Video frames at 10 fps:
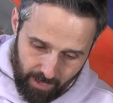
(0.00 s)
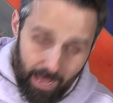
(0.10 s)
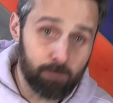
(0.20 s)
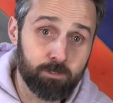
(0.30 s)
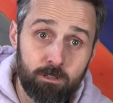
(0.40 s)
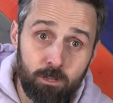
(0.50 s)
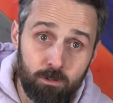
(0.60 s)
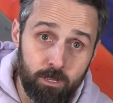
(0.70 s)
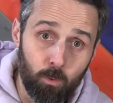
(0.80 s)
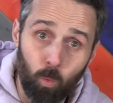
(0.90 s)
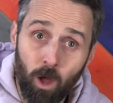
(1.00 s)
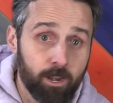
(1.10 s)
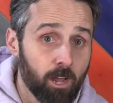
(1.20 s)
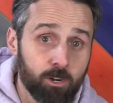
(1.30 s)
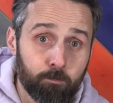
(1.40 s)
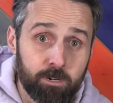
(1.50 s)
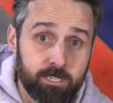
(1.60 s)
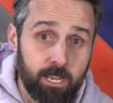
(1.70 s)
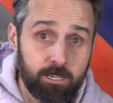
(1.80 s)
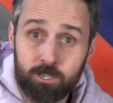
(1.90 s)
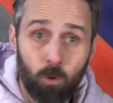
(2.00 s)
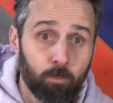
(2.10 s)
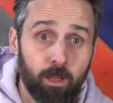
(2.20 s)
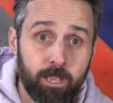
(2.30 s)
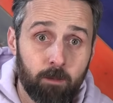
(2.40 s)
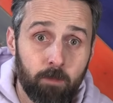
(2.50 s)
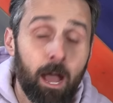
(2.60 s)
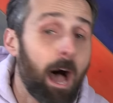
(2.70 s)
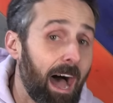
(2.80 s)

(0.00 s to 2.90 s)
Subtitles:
absolutely, 100% don't play him.